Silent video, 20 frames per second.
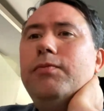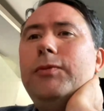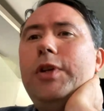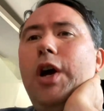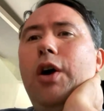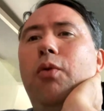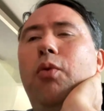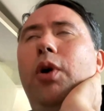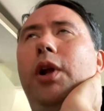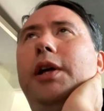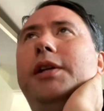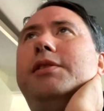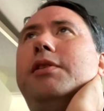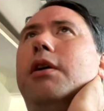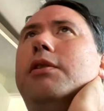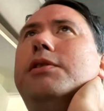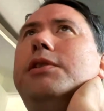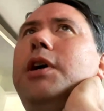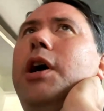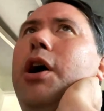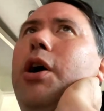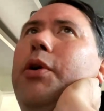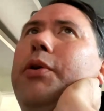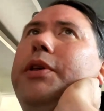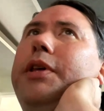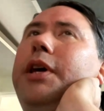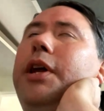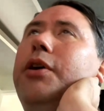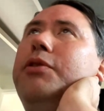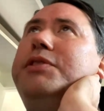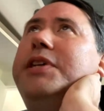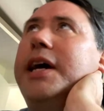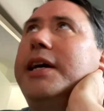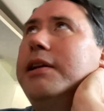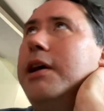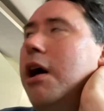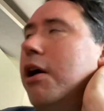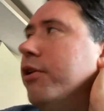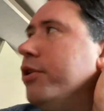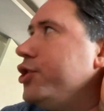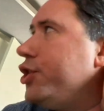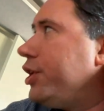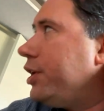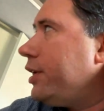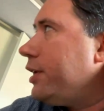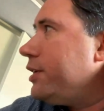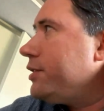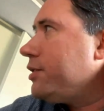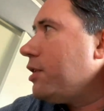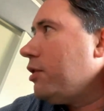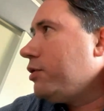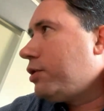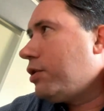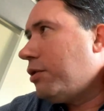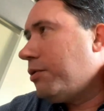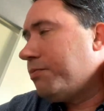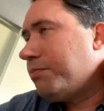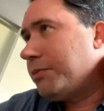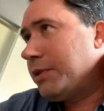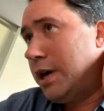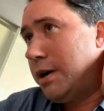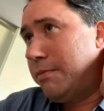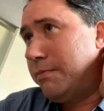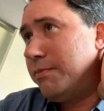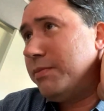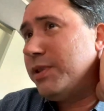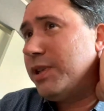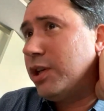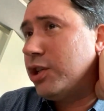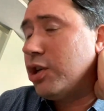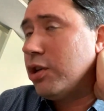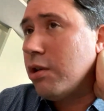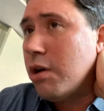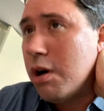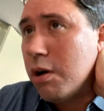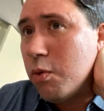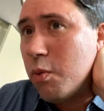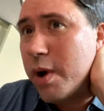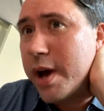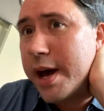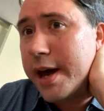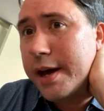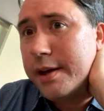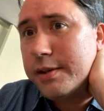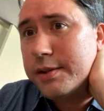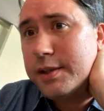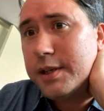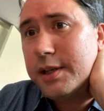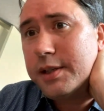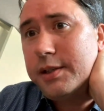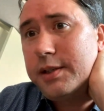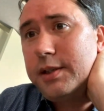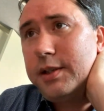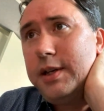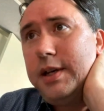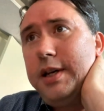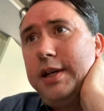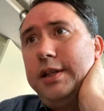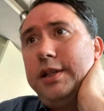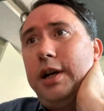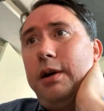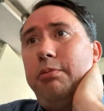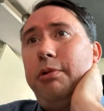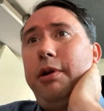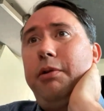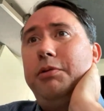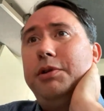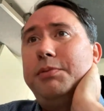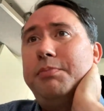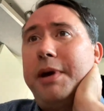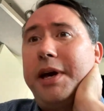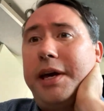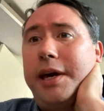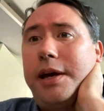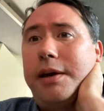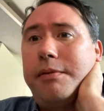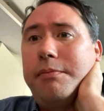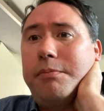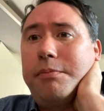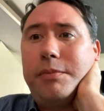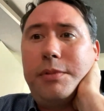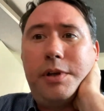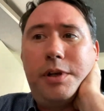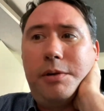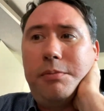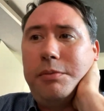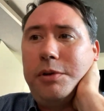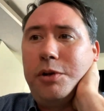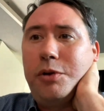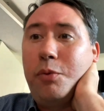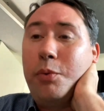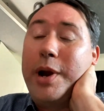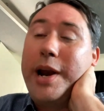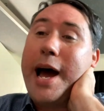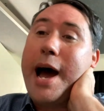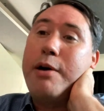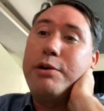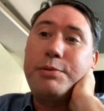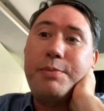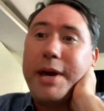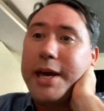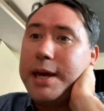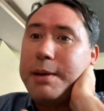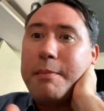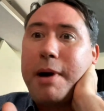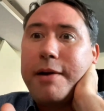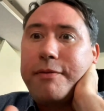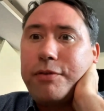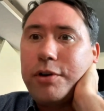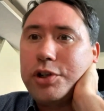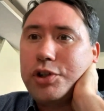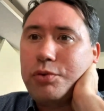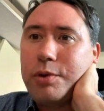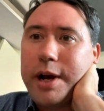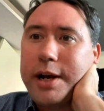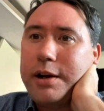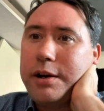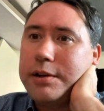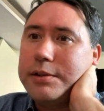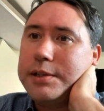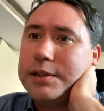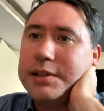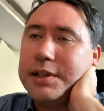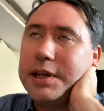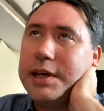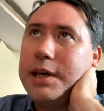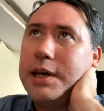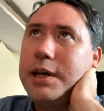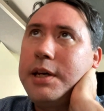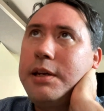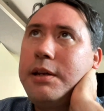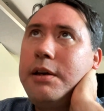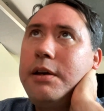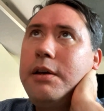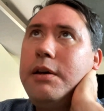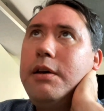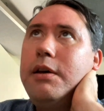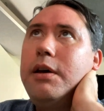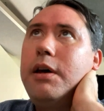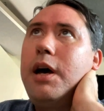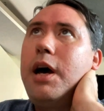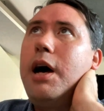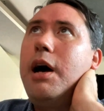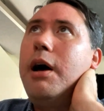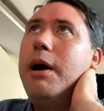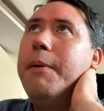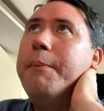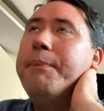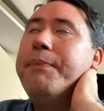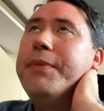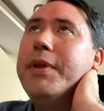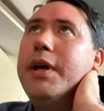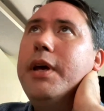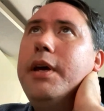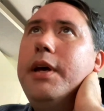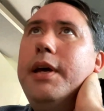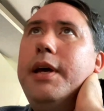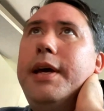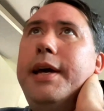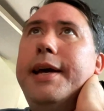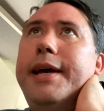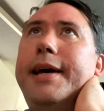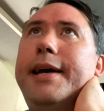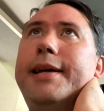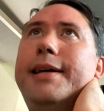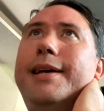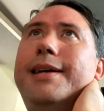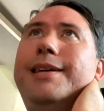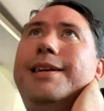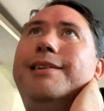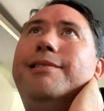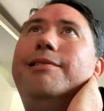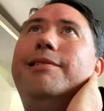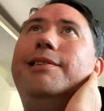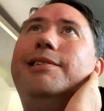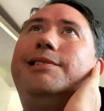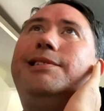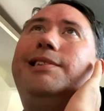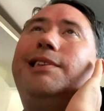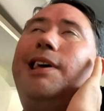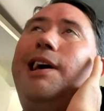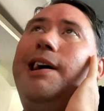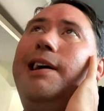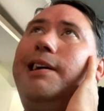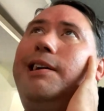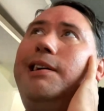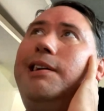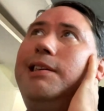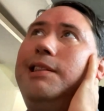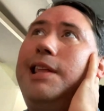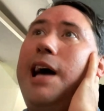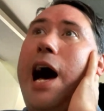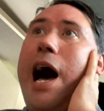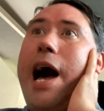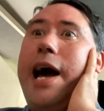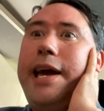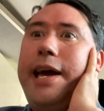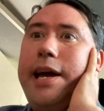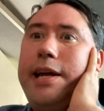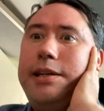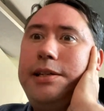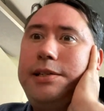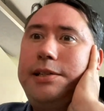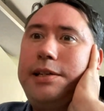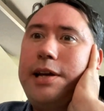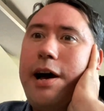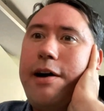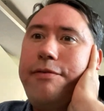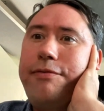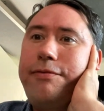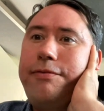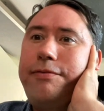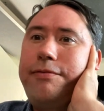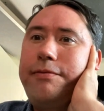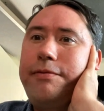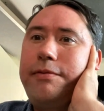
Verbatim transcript: Well, it's also, you know, technology has also come such a long way since Tub Ring was making, you know, when I was making my first records as a kid, um, it, it, it, you, it's like the high end stuff,